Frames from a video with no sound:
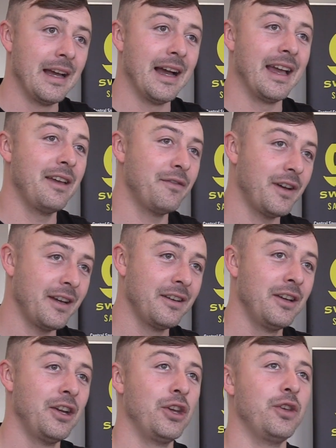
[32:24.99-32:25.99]
However,
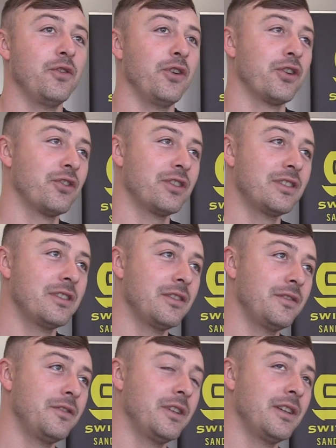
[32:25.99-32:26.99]
you've got
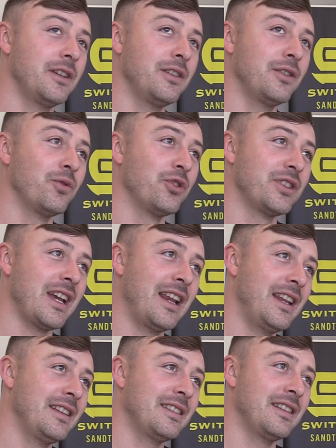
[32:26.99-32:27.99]
Christopher
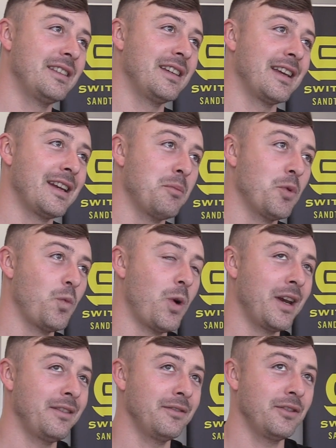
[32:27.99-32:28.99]
Rosales sitting at number
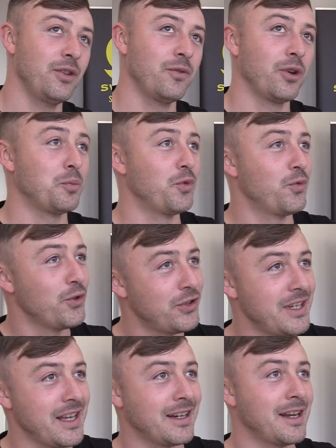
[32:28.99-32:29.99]
1. You've got
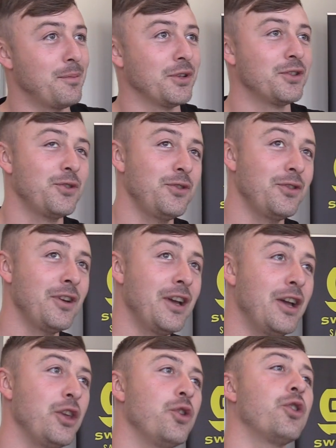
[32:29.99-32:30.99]
Maruti at number 2.
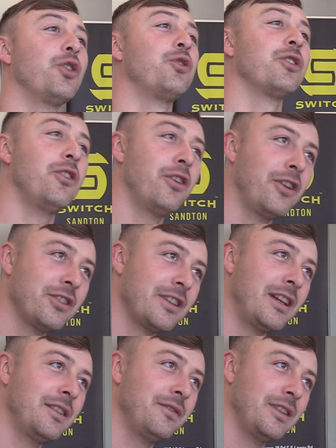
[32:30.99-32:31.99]
You've got Ricardo
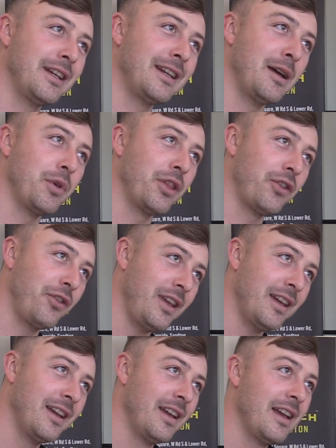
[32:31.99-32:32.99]
Sandoval at number
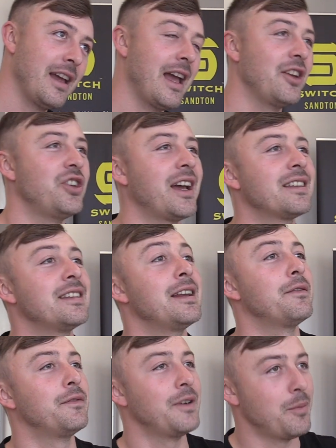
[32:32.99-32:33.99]
3. And Jackson
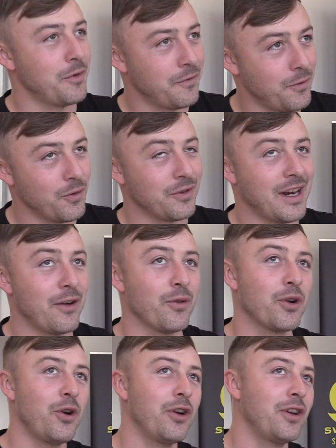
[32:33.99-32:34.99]
at number 4. Now,
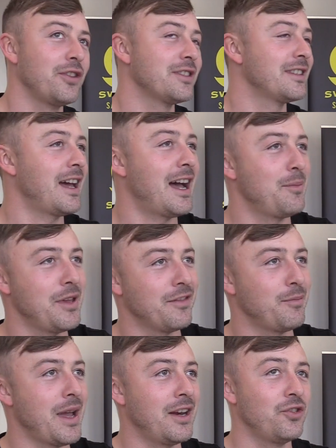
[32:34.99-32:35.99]
Ricardo's the
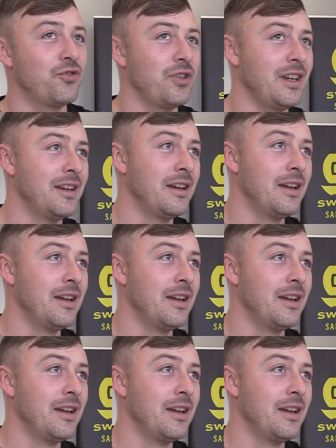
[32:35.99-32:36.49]
IBF mandatory.